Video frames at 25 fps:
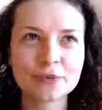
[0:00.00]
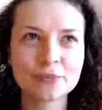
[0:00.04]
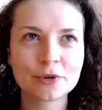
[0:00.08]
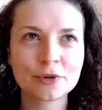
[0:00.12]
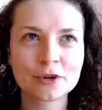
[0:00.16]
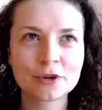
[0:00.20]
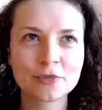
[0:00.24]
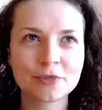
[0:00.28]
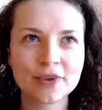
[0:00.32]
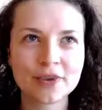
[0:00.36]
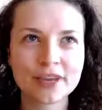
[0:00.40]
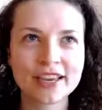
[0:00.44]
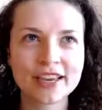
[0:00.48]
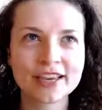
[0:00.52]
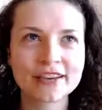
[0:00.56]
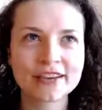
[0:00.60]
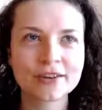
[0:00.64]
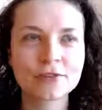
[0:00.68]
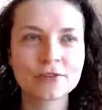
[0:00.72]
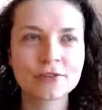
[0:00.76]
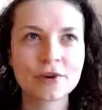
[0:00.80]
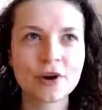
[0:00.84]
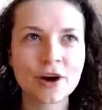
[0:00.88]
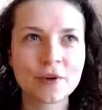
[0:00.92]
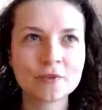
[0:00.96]
burping
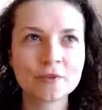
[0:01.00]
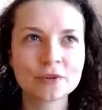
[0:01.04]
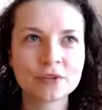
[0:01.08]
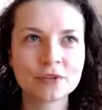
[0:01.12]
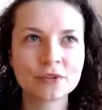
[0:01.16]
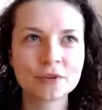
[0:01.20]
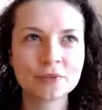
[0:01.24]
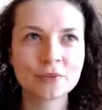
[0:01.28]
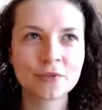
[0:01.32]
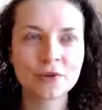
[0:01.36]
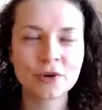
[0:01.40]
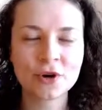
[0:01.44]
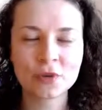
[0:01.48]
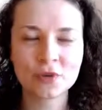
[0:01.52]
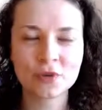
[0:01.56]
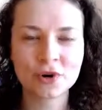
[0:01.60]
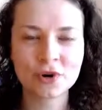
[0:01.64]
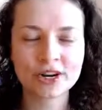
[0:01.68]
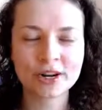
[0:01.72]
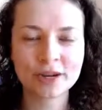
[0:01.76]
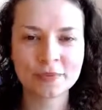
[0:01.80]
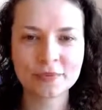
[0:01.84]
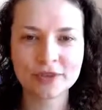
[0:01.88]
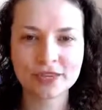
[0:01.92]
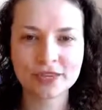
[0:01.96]
up to the point where
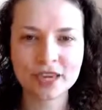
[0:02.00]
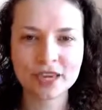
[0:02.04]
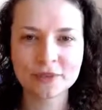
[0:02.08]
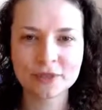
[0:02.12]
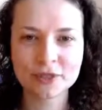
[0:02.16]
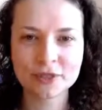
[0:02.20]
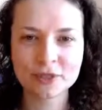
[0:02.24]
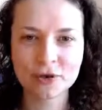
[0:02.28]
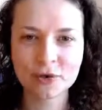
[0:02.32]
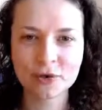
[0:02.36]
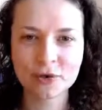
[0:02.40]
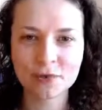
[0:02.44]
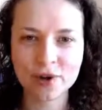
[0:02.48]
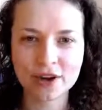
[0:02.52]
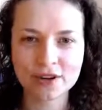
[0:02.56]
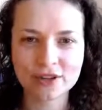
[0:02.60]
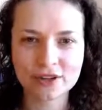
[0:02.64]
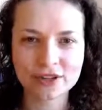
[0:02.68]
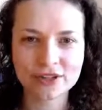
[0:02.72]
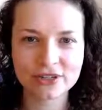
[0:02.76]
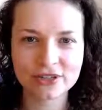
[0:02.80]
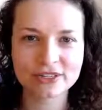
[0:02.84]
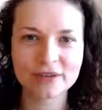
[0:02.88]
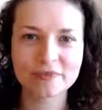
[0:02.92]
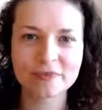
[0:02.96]
it became so
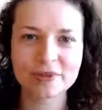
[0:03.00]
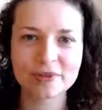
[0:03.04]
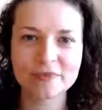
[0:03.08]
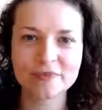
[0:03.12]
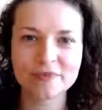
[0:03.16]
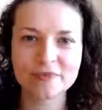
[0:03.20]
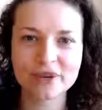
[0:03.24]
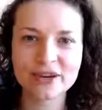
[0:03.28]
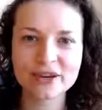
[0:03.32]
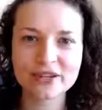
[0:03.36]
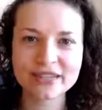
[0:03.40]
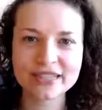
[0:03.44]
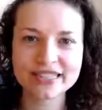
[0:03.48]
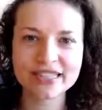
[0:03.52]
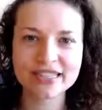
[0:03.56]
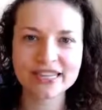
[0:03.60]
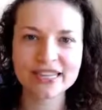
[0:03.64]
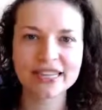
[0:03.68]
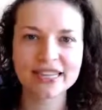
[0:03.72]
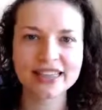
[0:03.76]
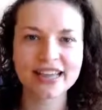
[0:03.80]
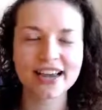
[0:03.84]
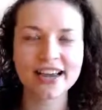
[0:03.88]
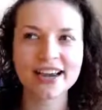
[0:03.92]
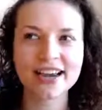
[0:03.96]
bothersome and
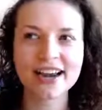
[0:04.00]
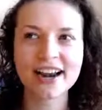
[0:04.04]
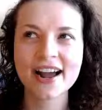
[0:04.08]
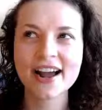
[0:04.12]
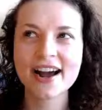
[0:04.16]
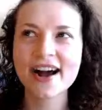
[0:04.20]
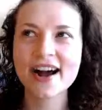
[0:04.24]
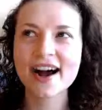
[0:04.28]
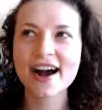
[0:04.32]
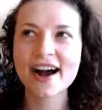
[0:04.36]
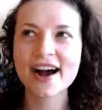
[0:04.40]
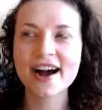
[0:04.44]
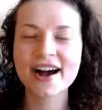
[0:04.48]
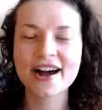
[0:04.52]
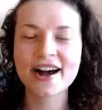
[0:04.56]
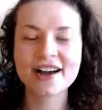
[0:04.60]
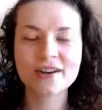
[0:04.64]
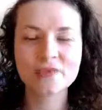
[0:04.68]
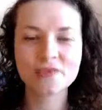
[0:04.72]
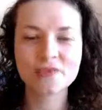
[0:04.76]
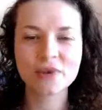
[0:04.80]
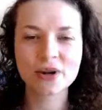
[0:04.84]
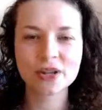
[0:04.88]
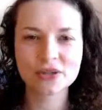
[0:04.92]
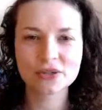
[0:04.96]
embarrassing that I
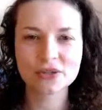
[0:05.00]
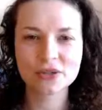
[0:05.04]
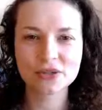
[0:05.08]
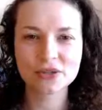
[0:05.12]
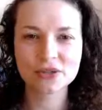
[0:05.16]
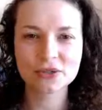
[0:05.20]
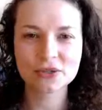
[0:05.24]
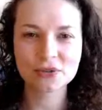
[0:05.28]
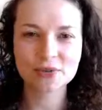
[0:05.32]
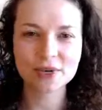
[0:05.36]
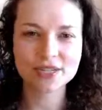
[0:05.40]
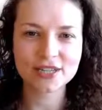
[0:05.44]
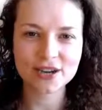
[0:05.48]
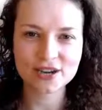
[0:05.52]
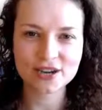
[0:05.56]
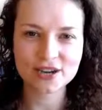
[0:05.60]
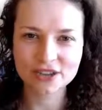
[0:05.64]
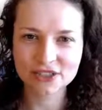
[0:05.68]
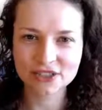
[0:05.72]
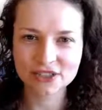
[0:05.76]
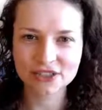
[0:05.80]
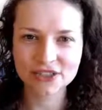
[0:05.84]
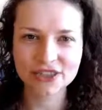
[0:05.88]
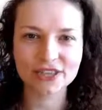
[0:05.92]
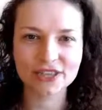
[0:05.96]
went to my
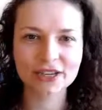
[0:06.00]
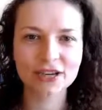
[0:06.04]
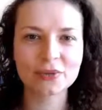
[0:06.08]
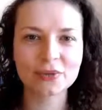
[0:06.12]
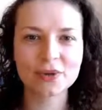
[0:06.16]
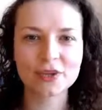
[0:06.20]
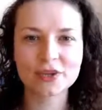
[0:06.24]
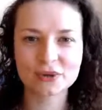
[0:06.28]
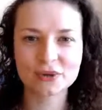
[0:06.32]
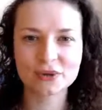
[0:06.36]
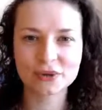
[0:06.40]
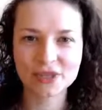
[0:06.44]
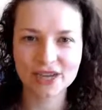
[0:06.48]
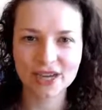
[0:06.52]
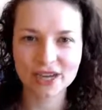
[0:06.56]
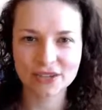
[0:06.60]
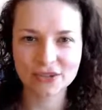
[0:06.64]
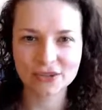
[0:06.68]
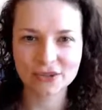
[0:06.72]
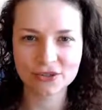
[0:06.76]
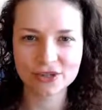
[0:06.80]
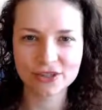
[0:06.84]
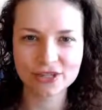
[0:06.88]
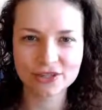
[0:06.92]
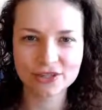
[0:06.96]
doctor, then I went to a
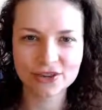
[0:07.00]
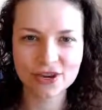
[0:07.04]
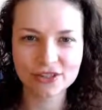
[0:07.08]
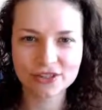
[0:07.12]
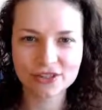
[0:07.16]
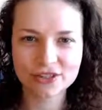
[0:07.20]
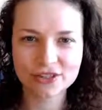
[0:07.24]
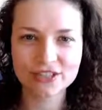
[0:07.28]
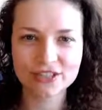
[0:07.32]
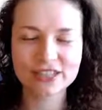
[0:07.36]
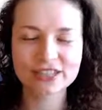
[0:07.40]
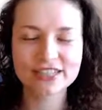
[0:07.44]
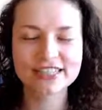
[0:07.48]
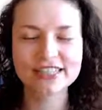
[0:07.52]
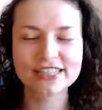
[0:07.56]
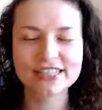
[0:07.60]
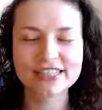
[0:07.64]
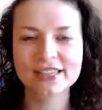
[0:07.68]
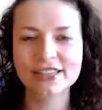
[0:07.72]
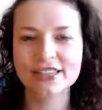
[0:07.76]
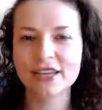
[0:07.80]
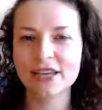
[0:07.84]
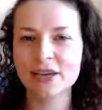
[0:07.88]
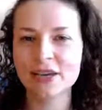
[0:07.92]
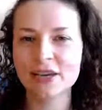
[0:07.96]
gastroenterologist.
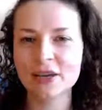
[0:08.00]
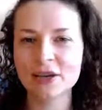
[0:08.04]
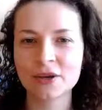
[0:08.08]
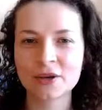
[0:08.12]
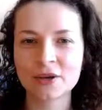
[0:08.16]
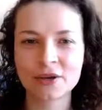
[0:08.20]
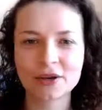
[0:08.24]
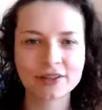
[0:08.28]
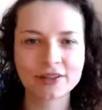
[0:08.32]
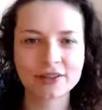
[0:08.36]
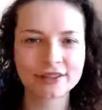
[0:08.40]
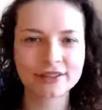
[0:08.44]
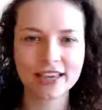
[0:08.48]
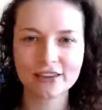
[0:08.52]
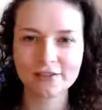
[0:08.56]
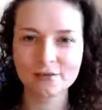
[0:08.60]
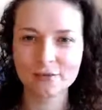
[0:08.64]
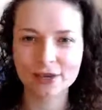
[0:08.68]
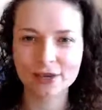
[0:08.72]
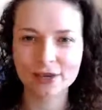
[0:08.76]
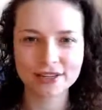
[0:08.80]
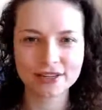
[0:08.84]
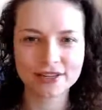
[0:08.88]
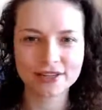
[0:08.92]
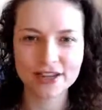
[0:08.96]
They gave
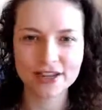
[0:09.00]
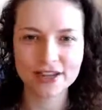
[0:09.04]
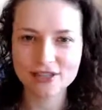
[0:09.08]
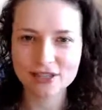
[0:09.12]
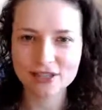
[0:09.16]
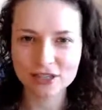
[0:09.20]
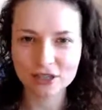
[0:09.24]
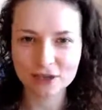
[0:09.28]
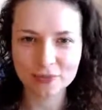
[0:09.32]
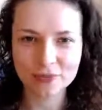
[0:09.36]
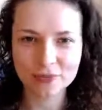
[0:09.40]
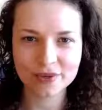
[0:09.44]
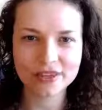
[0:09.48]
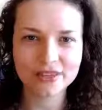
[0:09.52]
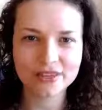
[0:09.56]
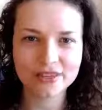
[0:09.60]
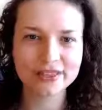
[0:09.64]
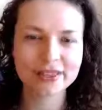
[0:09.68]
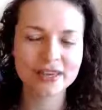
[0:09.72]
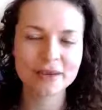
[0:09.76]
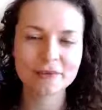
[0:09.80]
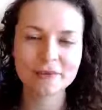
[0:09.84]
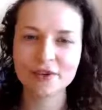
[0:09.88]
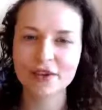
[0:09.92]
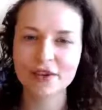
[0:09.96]
me an endoscopy.
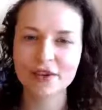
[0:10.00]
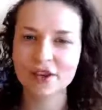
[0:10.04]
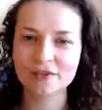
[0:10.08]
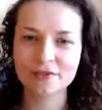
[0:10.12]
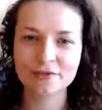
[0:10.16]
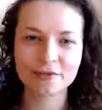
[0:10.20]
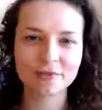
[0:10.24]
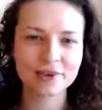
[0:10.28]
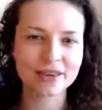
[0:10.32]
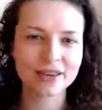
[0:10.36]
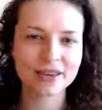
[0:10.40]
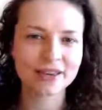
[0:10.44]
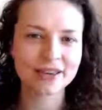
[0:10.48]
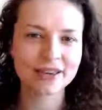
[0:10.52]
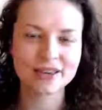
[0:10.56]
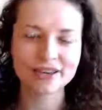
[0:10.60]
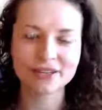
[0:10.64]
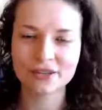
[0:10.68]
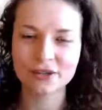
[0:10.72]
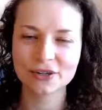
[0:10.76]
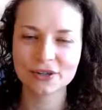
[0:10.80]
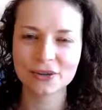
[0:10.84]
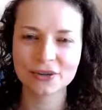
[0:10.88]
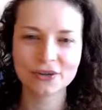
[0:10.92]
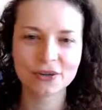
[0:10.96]
They gave me,
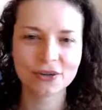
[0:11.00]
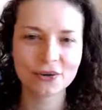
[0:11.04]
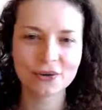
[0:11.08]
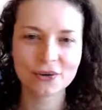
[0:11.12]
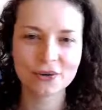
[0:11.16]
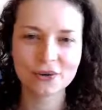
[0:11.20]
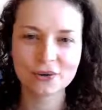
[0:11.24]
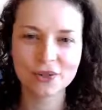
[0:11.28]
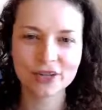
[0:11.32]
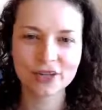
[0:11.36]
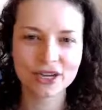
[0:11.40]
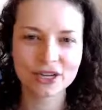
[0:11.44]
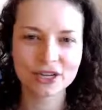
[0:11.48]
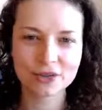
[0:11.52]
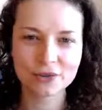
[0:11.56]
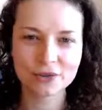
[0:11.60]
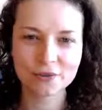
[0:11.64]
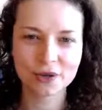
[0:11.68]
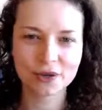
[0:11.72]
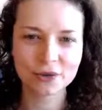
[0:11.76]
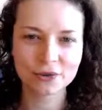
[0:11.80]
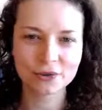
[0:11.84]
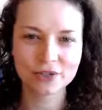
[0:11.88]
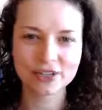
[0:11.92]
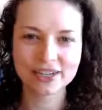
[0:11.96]
the whole H.
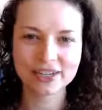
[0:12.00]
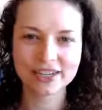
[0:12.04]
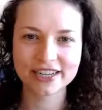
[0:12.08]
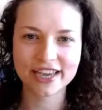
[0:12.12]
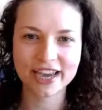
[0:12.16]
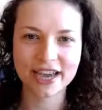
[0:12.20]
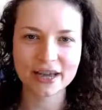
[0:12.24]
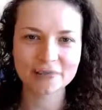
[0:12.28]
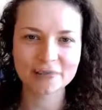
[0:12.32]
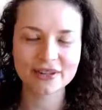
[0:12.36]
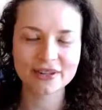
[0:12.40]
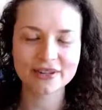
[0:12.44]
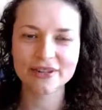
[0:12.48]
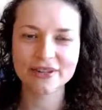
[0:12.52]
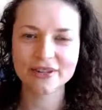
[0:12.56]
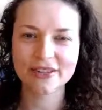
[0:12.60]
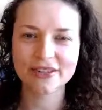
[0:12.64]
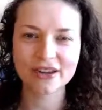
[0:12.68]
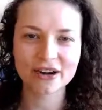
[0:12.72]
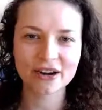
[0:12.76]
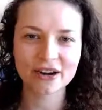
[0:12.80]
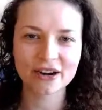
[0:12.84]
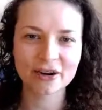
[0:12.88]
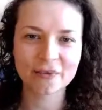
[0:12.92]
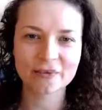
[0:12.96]
pylori gamete
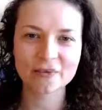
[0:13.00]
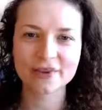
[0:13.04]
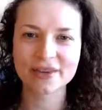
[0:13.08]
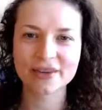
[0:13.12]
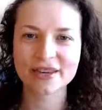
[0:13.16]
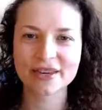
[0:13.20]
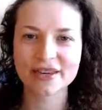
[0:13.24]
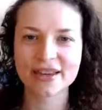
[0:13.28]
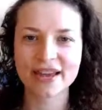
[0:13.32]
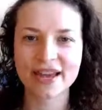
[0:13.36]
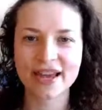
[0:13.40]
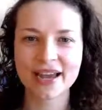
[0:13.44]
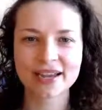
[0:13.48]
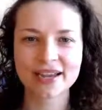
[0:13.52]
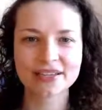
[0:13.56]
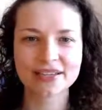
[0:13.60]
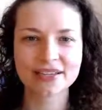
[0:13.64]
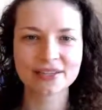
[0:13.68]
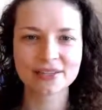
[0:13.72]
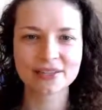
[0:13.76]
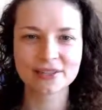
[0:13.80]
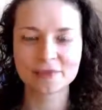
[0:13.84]
therapy and